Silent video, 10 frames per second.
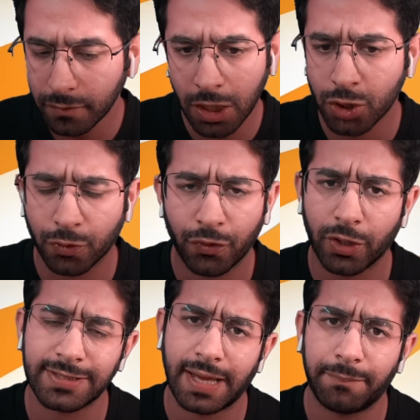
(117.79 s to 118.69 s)
So for
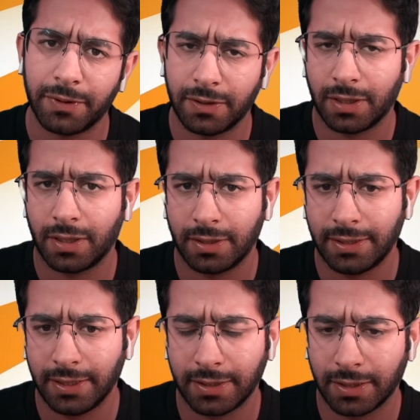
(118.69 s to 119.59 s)
example,
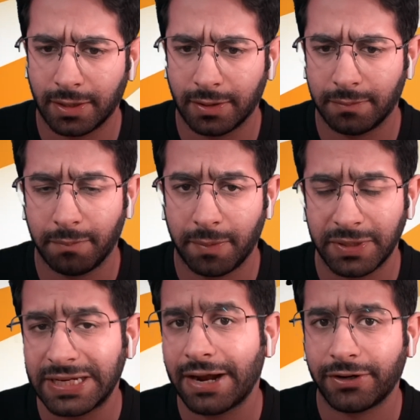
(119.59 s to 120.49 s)
take
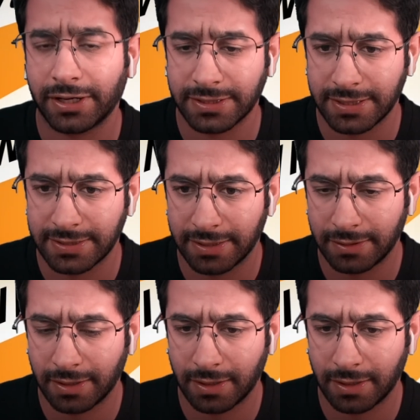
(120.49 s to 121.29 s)
pediatrics as an